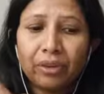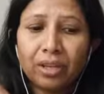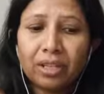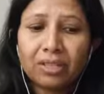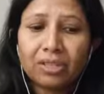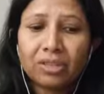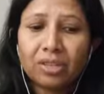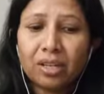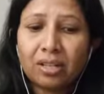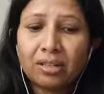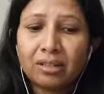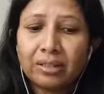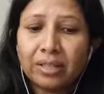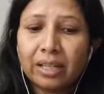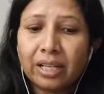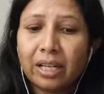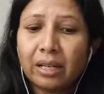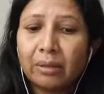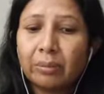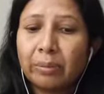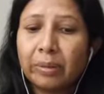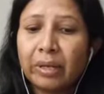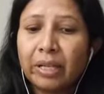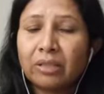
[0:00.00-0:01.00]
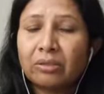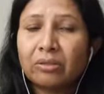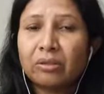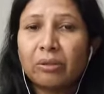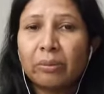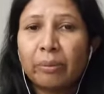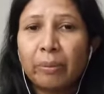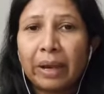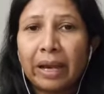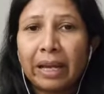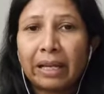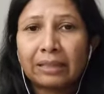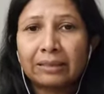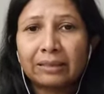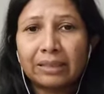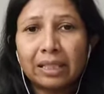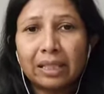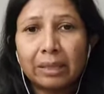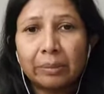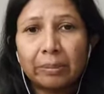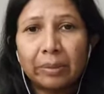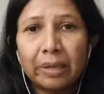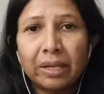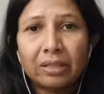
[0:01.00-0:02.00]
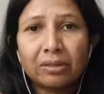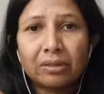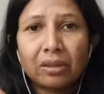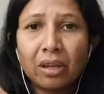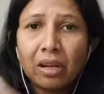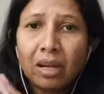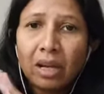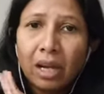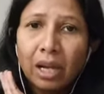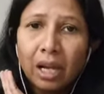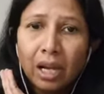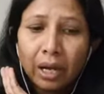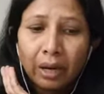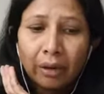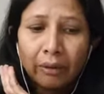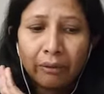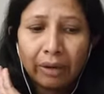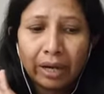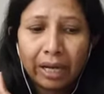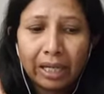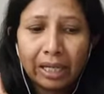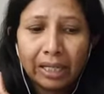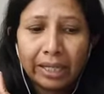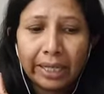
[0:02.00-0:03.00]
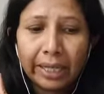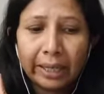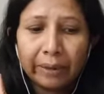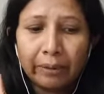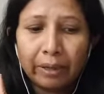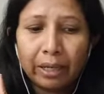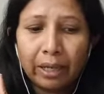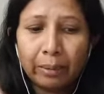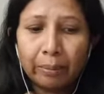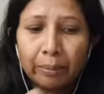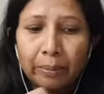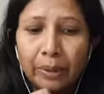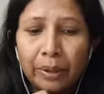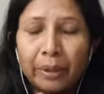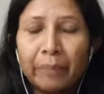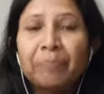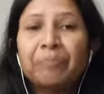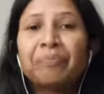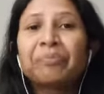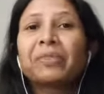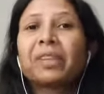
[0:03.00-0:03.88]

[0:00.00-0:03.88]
first and second pairs of maxillipids are well developed.